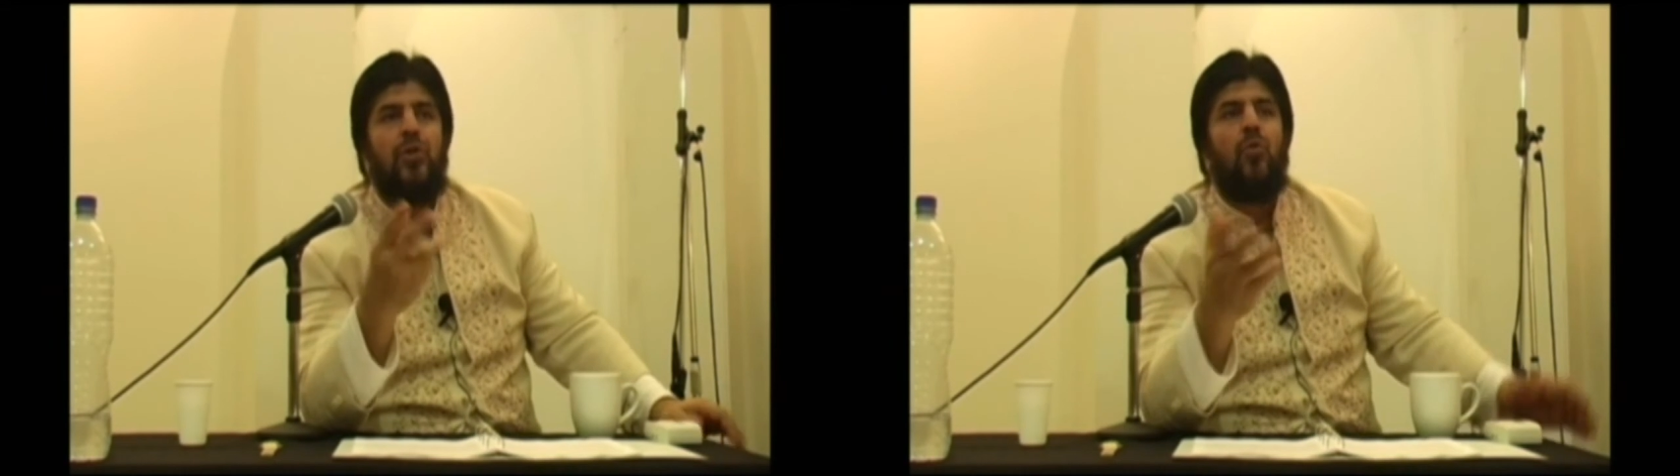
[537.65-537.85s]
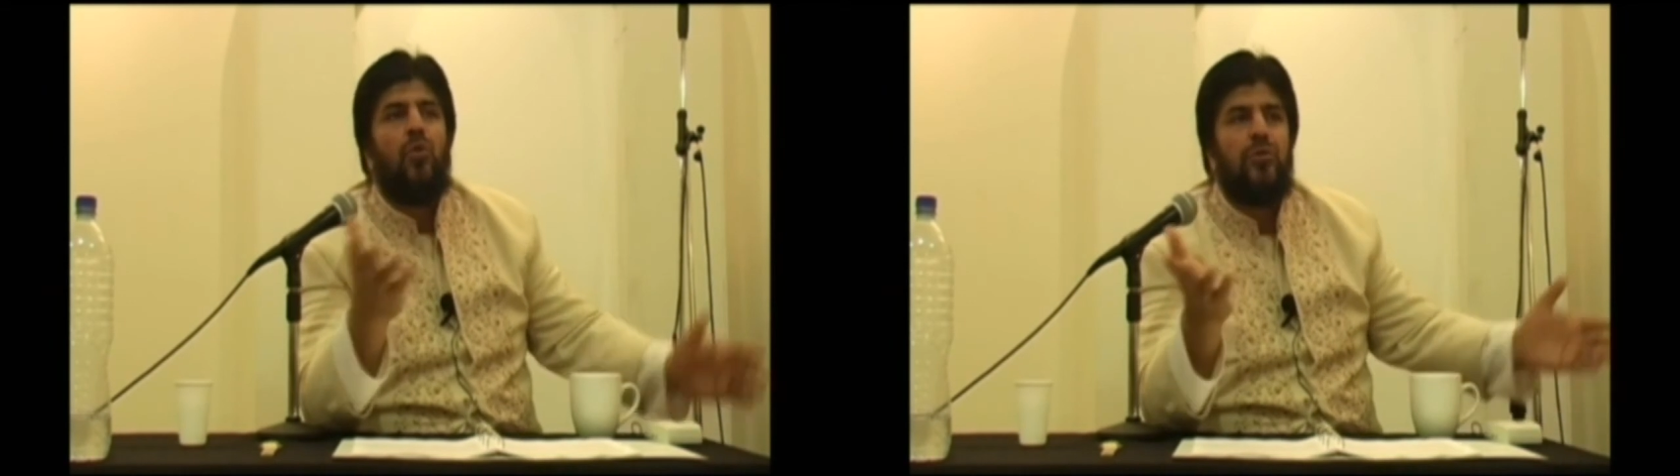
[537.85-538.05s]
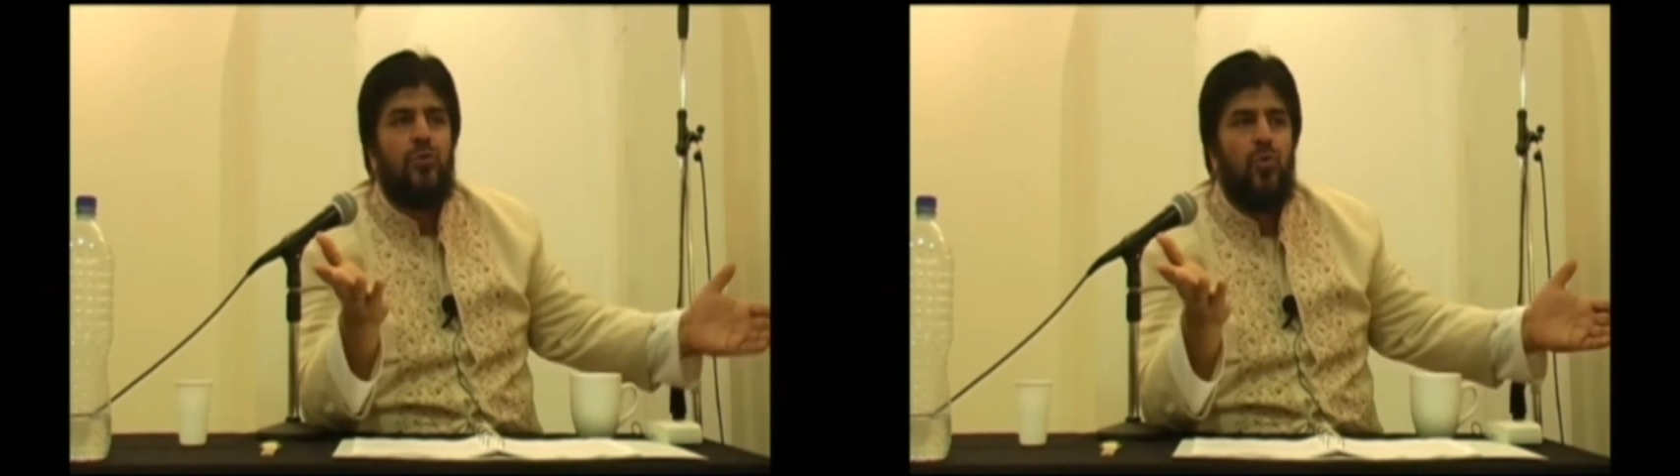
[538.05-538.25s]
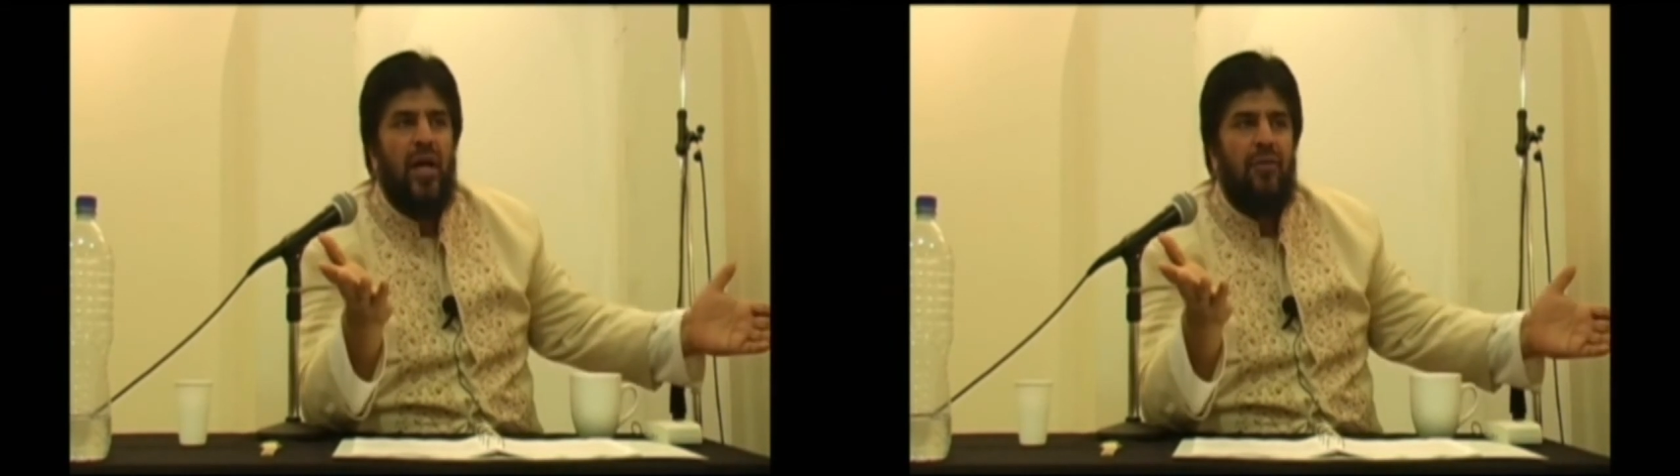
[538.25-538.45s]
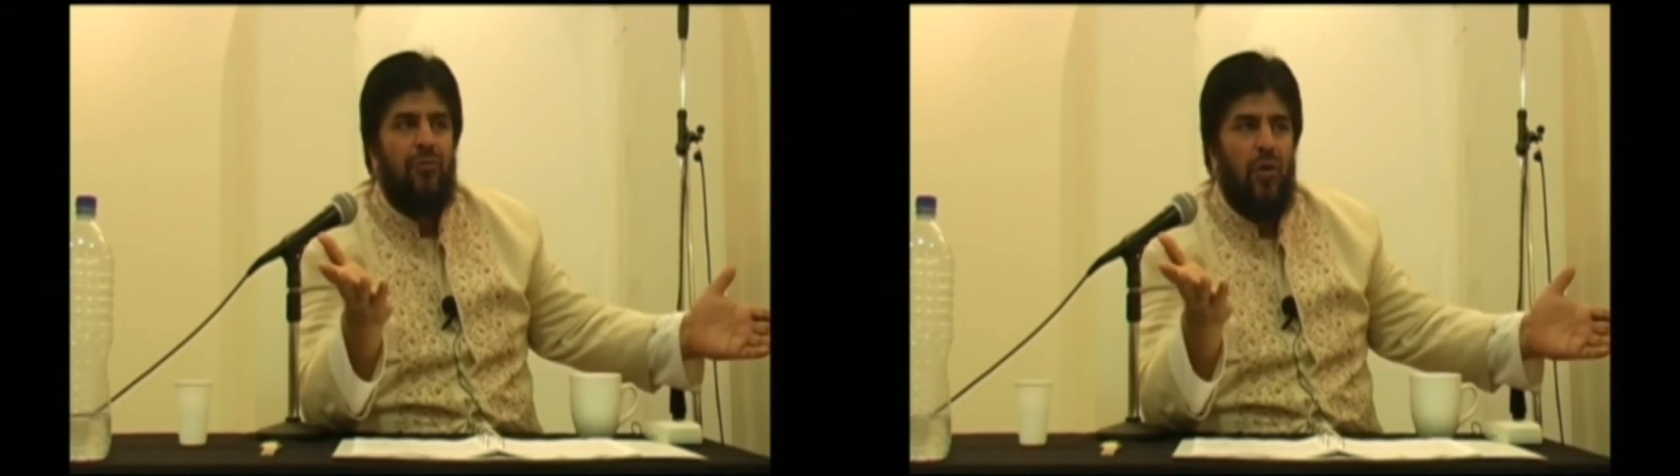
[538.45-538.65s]
don't want to
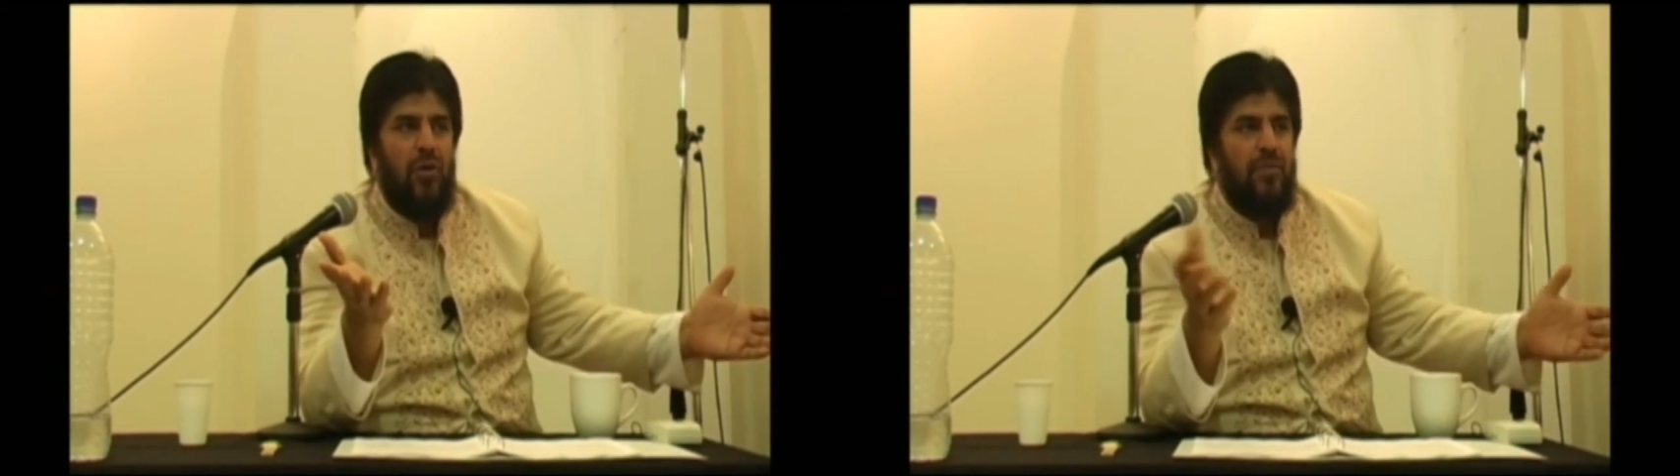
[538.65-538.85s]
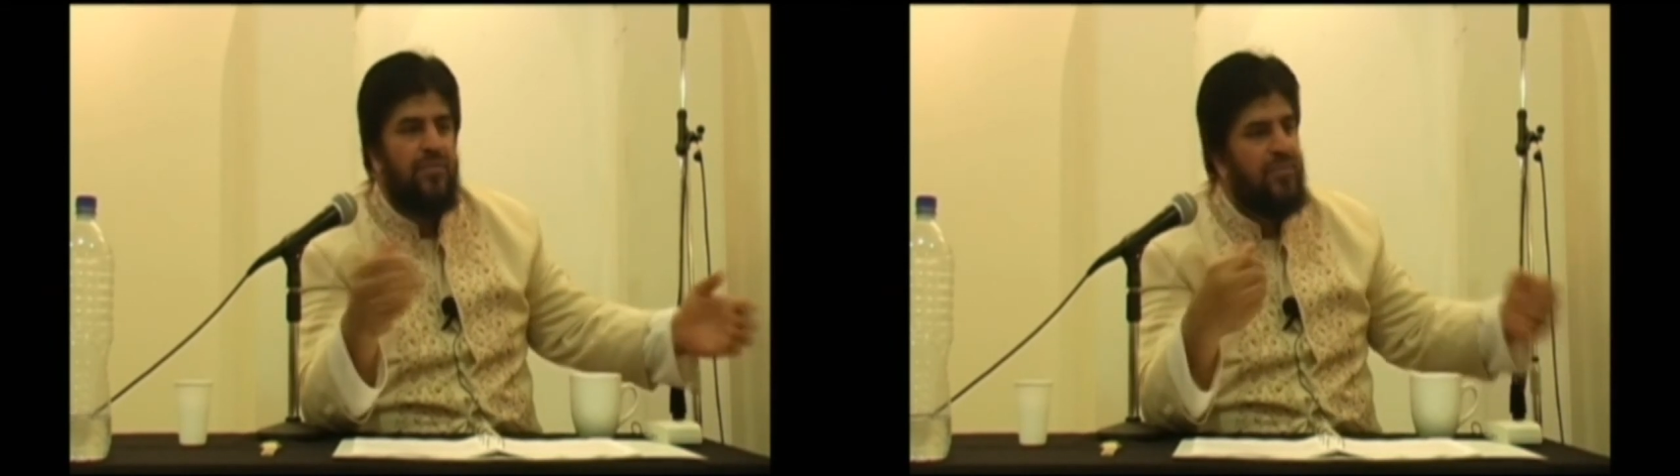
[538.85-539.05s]
have war.